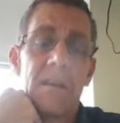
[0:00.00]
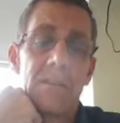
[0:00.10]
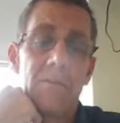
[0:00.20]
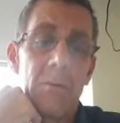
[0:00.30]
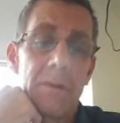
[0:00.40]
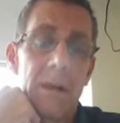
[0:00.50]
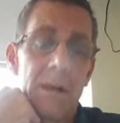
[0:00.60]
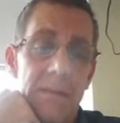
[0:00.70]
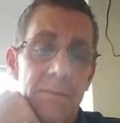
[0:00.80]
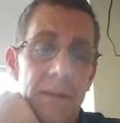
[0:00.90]
so I would
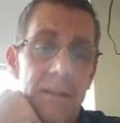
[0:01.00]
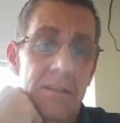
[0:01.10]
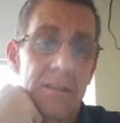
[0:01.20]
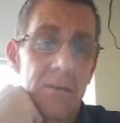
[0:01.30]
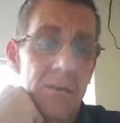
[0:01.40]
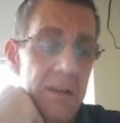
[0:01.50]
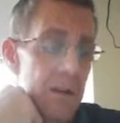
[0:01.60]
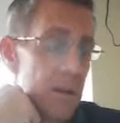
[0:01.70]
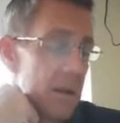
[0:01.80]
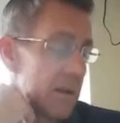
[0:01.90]
not expect the student
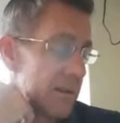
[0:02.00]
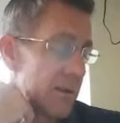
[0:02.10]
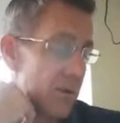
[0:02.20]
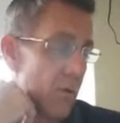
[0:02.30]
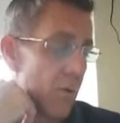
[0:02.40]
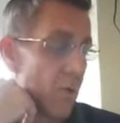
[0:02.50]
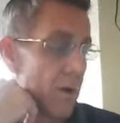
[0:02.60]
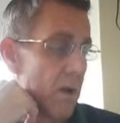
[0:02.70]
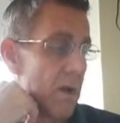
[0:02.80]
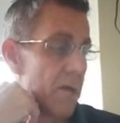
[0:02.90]
to